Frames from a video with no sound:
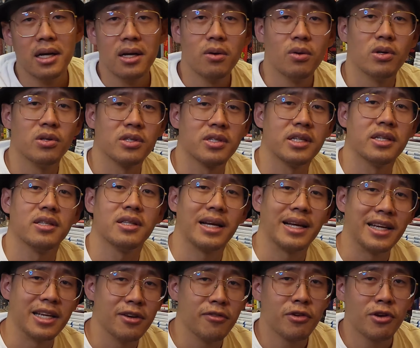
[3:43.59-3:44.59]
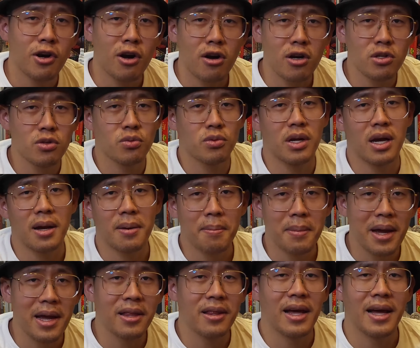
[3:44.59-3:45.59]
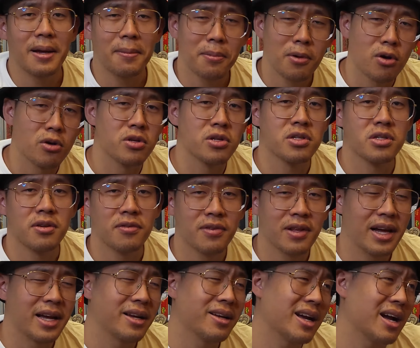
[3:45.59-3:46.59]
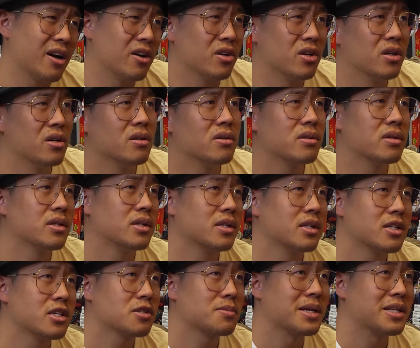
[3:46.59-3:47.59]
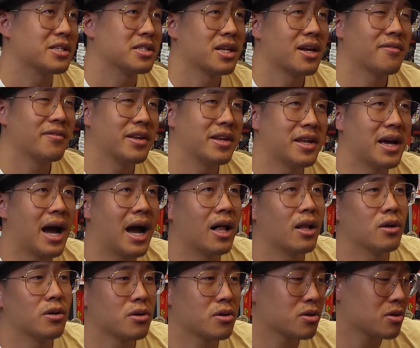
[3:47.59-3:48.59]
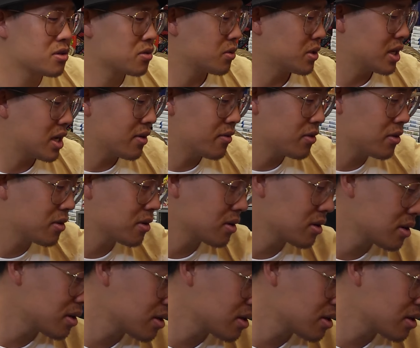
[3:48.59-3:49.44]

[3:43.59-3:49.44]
those good like gift cards when I made like purchases of like, I don't know, spent $70, whatever,